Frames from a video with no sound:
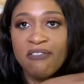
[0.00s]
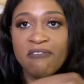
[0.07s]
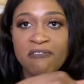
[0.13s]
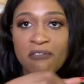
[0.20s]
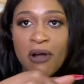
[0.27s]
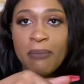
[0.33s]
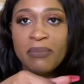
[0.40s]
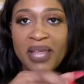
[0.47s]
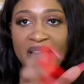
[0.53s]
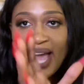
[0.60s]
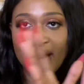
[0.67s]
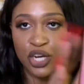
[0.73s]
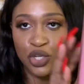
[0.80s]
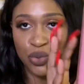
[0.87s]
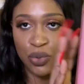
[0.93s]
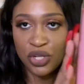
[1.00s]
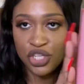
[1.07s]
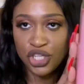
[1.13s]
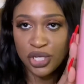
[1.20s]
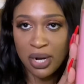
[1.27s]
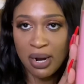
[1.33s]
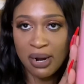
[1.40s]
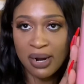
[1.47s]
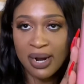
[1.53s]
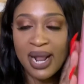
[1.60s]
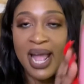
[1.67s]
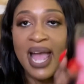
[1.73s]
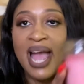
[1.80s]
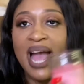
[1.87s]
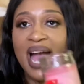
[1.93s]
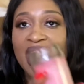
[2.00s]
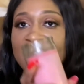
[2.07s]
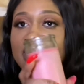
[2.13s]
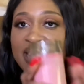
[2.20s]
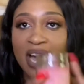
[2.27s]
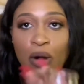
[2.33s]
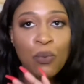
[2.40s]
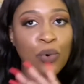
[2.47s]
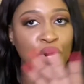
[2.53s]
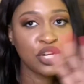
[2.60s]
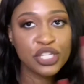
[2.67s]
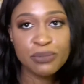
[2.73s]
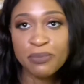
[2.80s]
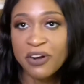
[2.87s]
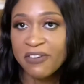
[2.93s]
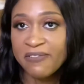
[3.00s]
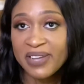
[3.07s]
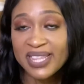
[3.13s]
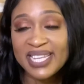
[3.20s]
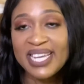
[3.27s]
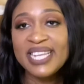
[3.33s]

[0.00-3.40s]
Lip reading: from the actual jar, and that works perfectly.